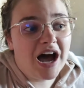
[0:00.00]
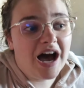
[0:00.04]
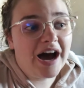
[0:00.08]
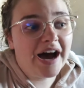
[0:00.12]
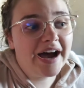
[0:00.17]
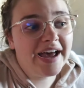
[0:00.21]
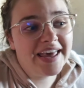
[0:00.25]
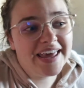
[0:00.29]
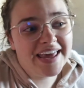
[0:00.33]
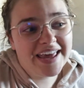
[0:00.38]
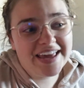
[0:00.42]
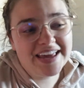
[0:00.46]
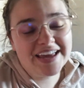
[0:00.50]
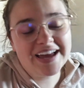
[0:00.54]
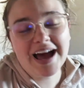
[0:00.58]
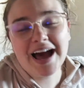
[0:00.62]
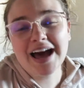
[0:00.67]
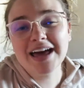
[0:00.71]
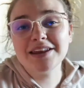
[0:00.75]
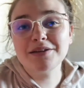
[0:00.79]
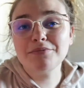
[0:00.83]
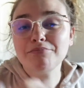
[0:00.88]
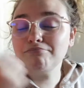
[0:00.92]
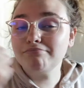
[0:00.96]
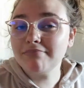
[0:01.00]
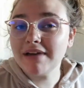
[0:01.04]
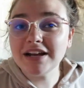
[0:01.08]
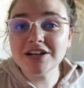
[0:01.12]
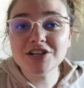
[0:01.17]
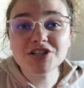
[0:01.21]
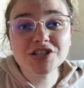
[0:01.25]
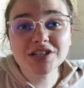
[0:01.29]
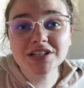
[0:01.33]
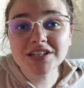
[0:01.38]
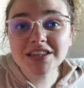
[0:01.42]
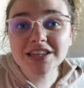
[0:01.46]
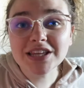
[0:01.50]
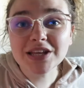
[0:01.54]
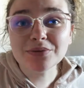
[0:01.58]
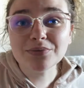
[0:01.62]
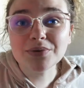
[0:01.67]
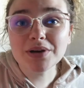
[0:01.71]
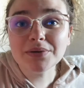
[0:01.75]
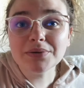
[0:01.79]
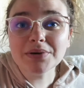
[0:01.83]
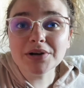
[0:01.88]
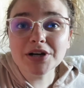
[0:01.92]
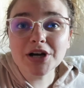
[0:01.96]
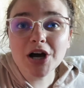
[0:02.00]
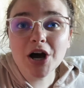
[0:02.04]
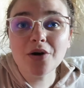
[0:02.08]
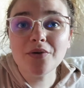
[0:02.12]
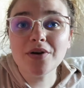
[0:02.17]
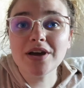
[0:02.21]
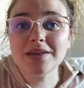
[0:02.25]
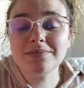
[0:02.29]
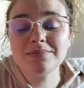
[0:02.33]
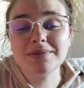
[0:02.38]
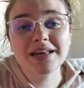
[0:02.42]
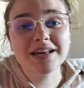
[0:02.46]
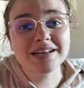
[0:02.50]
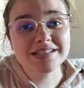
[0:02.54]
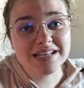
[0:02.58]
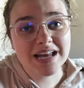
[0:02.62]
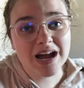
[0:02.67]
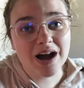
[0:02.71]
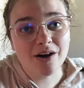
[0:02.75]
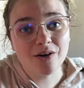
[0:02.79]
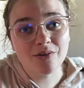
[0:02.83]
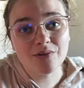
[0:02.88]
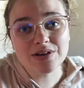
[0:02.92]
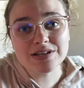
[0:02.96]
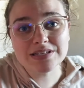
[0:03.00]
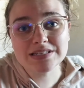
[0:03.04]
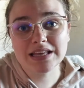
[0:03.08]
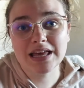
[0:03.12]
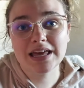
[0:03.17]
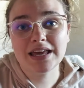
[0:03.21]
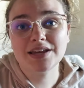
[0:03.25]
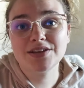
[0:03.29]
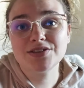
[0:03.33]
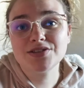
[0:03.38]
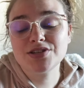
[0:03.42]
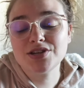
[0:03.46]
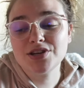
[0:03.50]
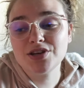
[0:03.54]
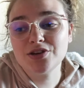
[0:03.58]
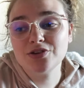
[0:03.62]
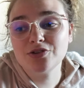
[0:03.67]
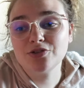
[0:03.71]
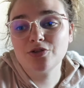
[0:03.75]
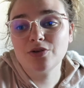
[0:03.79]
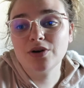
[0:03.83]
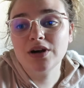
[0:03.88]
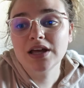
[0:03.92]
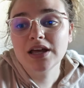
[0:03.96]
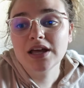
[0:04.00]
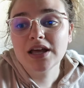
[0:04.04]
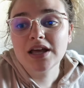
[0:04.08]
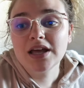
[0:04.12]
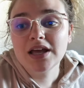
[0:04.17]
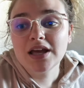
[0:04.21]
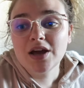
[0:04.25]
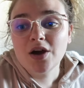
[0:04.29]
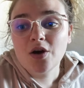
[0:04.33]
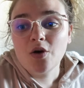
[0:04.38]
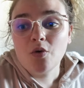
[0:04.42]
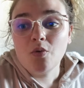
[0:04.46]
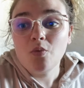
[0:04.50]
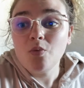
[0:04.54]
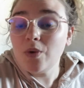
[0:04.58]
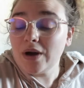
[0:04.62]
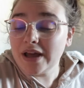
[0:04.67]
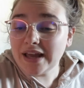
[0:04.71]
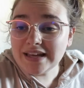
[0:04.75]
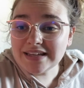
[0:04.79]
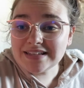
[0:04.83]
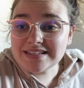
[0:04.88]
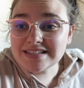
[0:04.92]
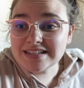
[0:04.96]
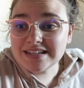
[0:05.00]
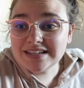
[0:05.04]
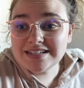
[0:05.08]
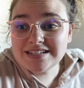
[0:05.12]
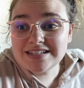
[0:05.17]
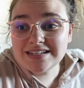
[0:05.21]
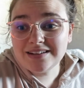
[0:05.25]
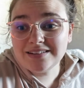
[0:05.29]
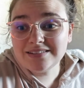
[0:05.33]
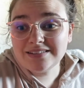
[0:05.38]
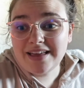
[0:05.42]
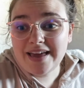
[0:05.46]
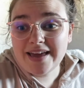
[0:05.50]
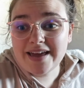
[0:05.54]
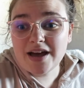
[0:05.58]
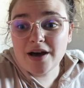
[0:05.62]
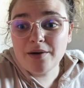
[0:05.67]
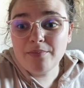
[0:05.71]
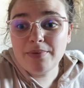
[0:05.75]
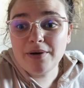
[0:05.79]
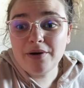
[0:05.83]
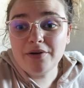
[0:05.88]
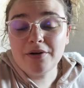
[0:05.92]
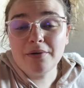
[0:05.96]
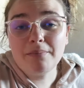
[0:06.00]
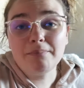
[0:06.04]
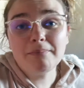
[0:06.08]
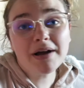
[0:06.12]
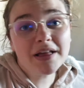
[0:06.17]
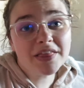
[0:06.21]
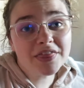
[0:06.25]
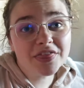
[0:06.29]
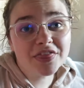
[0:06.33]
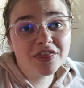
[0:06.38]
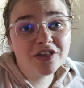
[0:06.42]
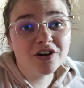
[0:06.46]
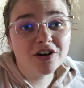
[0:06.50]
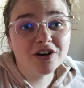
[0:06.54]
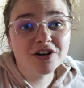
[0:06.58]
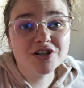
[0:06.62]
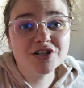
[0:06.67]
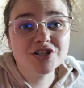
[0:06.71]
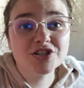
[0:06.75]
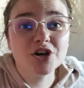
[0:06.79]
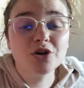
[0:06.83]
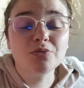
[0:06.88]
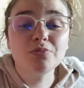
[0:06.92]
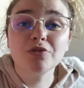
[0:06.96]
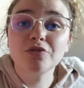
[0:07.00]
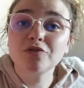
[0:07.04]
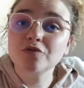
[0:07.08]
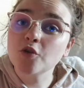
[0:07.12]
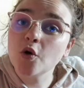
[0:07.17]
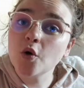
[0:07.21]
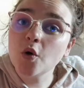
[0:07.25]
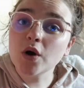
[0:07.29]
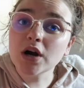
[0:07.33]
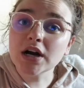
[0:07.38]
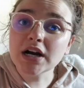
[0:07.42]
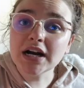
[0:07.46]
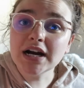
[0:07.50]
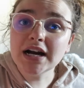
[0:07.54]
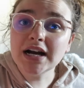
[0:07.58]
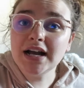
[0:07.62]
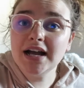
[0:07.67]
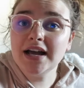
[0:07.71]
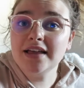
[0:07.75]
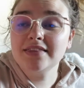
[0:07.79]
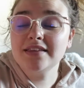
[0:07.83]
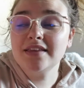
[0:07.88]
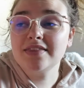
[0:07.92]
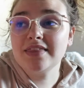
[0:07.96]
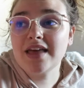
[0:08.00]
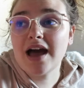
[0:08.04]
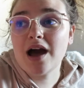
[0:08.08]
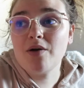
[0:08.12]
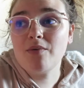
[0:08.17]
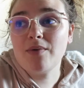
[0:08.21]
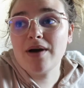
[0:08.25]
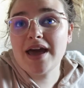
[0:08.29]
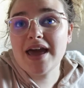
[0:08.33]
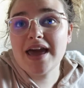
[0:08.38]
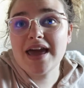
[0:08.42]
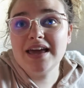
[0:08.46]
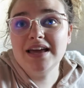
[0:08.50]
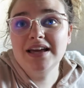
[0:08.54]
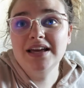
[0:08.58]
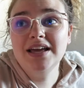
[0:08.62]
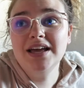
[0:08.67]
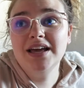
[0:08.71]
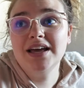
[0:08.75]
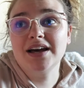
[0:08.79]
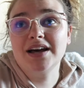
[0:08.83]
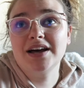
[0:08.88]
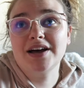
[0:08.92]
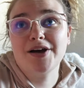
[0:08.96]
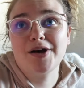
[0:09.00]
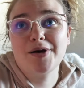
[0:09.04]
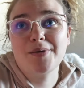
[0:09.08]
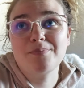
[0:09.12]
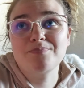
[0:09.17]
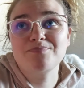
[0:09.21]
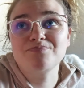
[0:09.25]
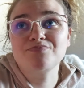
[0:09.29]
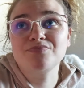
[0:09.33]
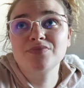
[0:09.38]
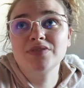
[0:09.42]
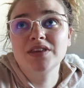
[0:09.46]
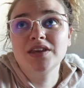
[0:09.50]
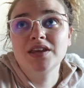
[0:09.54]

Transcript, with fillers: I hadn't mentioned that we were going because I always like to wait until like about a month or so before, and then that way I